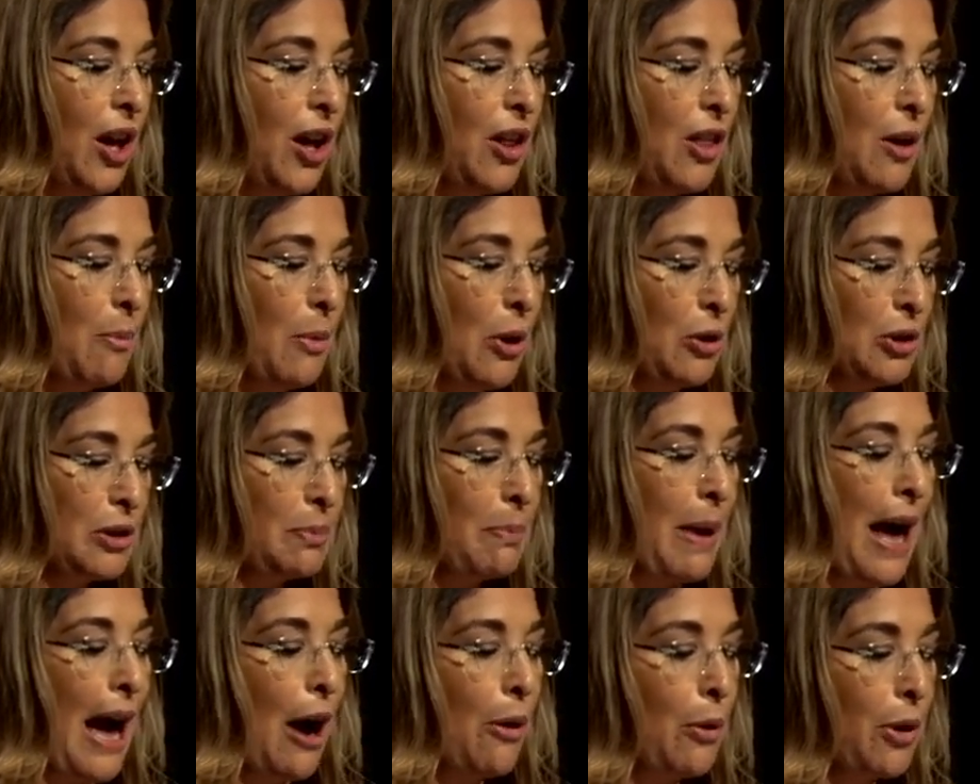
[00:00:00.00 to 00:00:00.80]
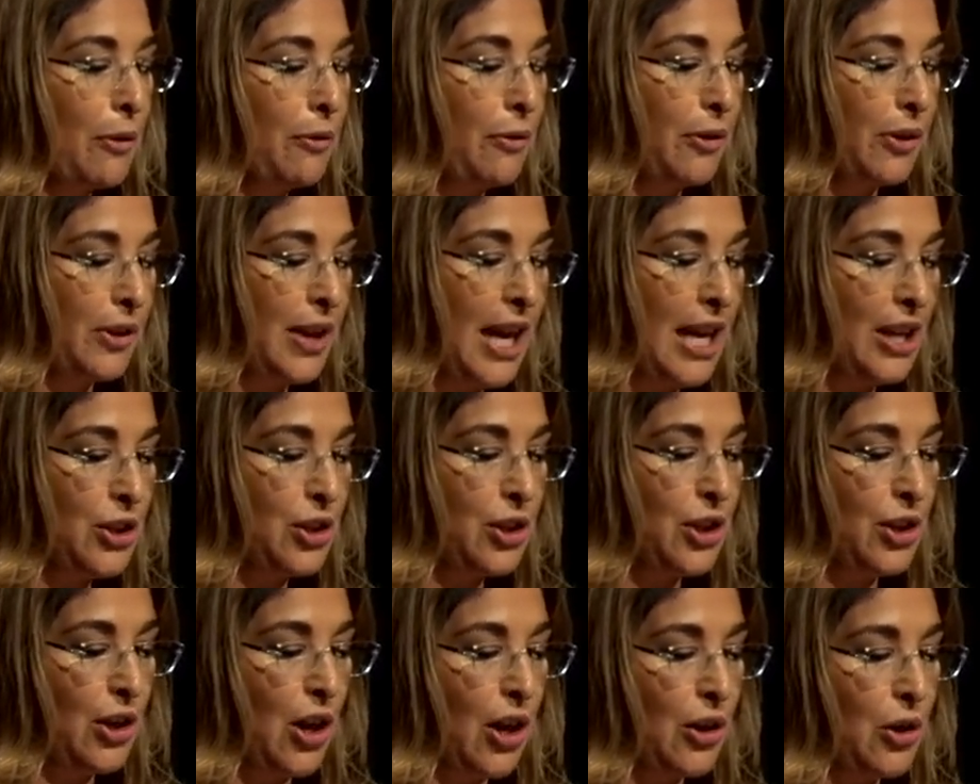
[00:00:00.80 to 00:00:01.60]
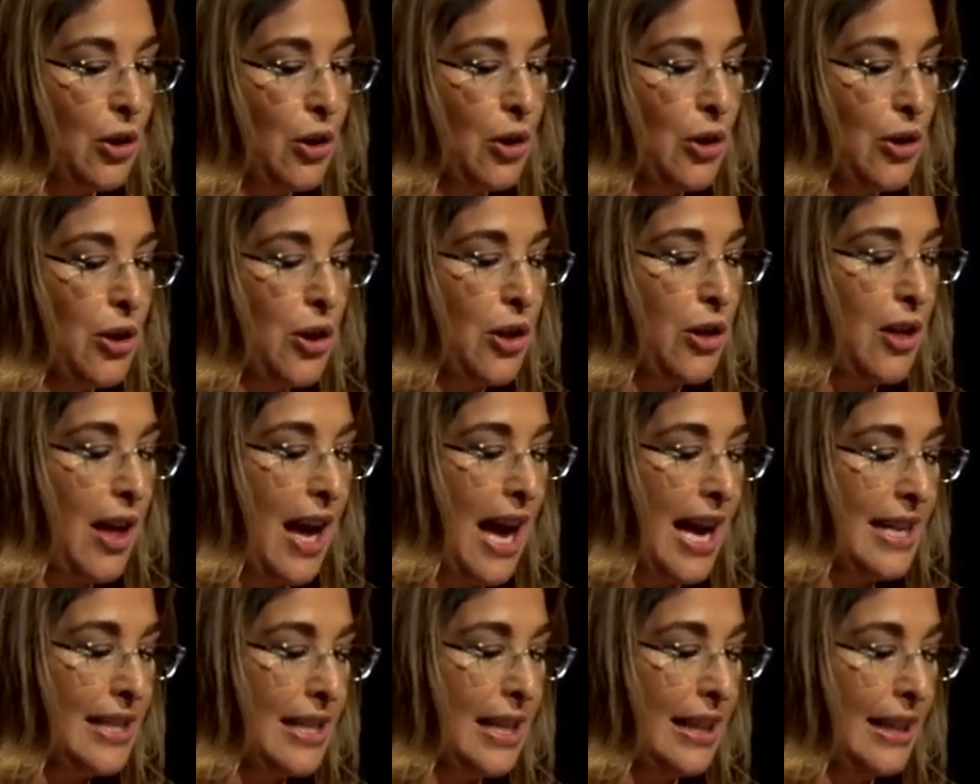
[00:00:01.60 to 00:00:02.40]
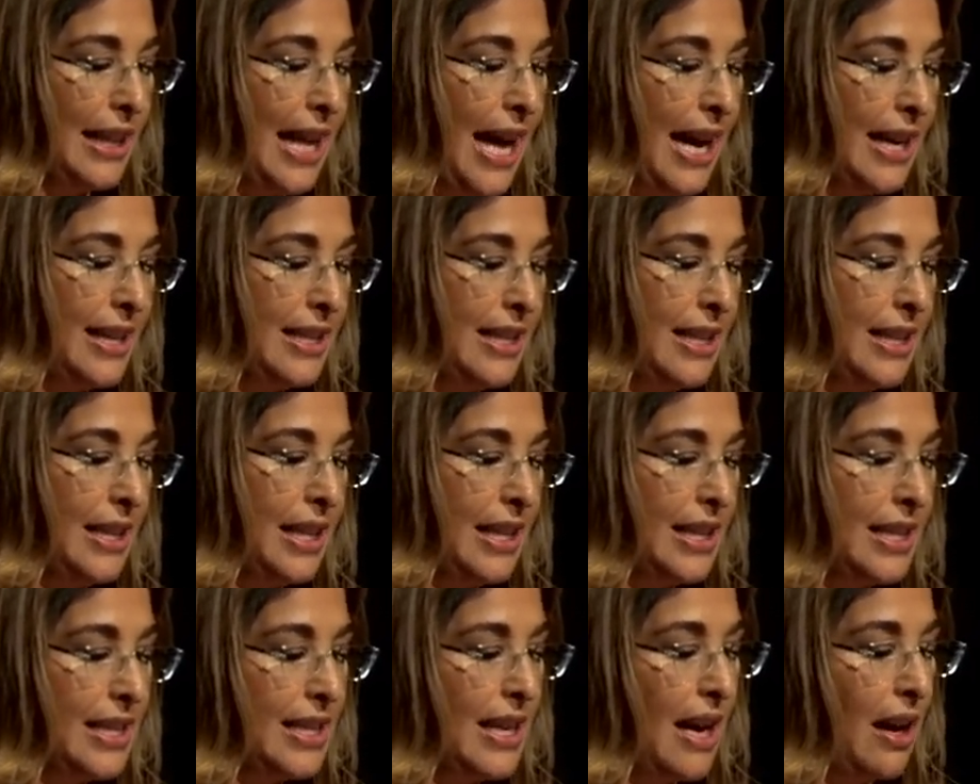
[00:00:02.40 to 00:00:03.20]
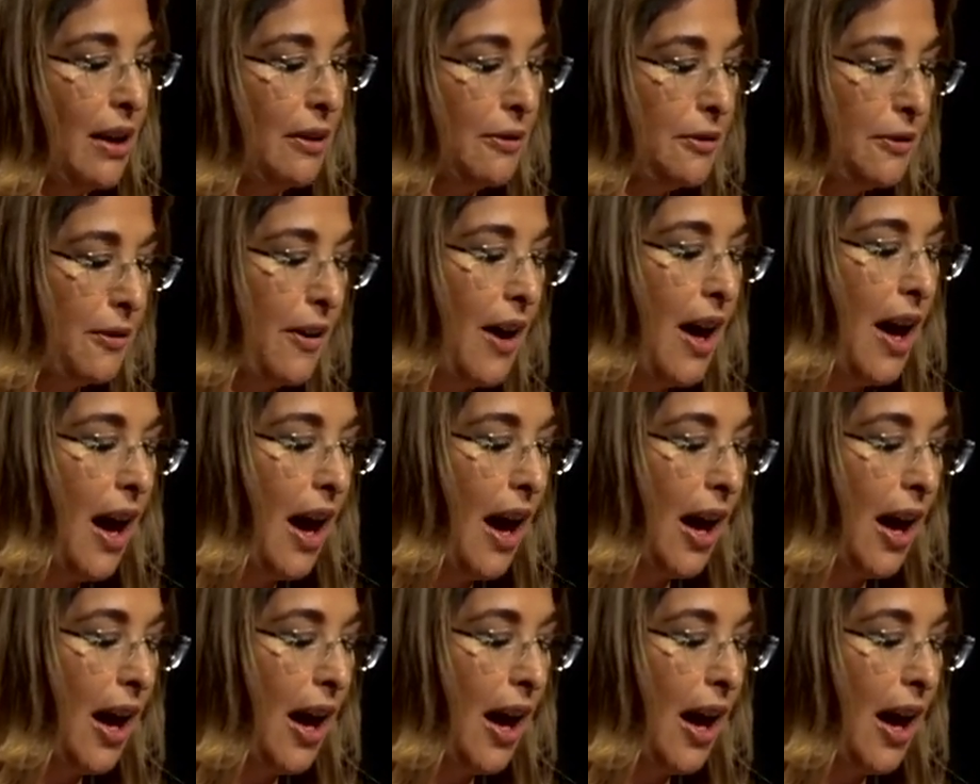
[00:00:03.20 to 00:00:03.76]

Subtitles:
The most powerful nation on earth has elected itself